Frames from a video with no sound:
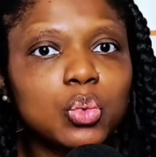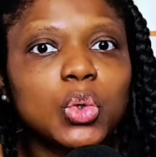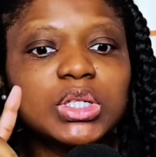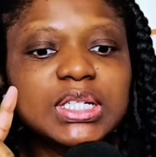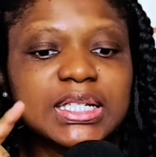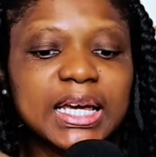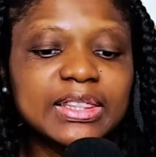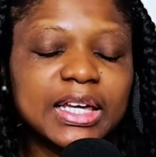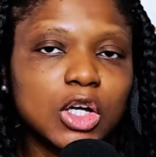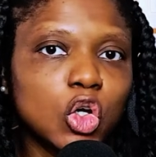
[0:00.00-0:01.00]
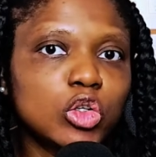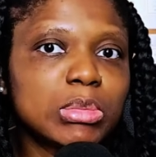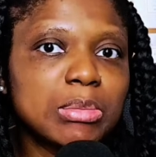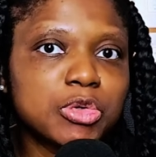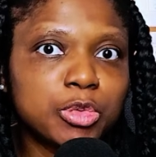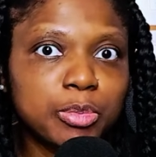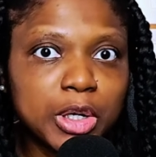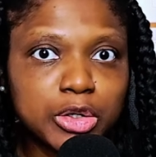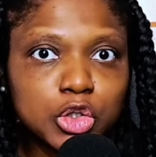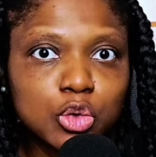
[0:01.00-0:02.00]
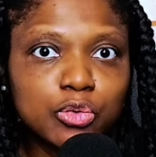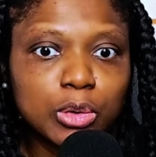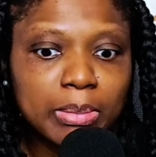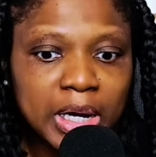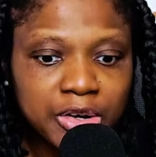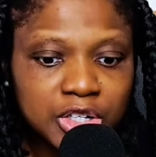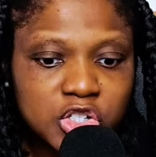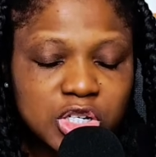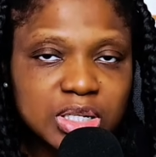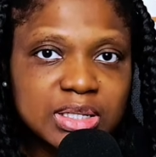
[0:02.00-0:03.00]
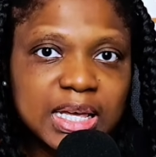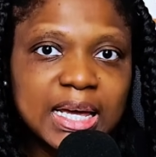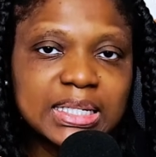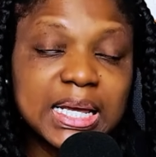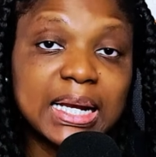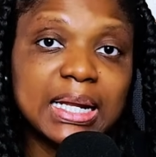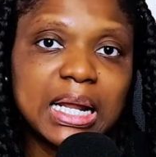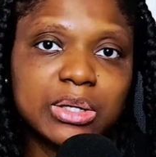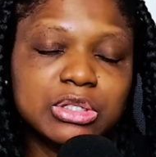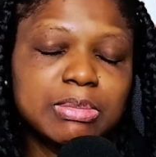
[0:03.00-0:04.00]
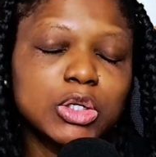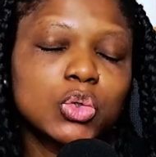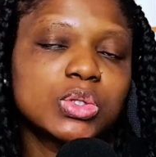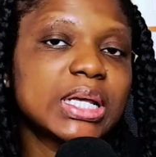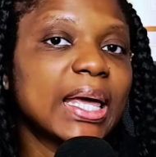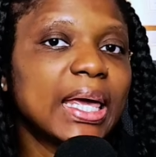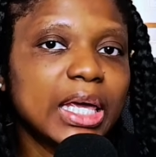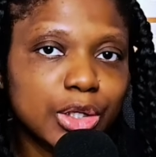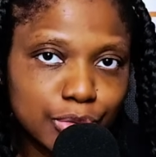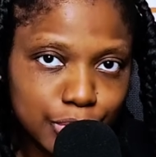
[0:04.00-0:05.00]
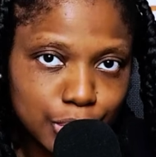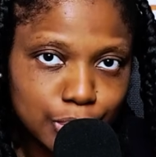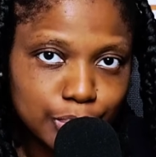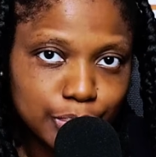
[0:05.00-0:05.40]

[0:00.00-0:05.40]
one sign that God might be preparing you for marriage is that an announcement goes ahead of you.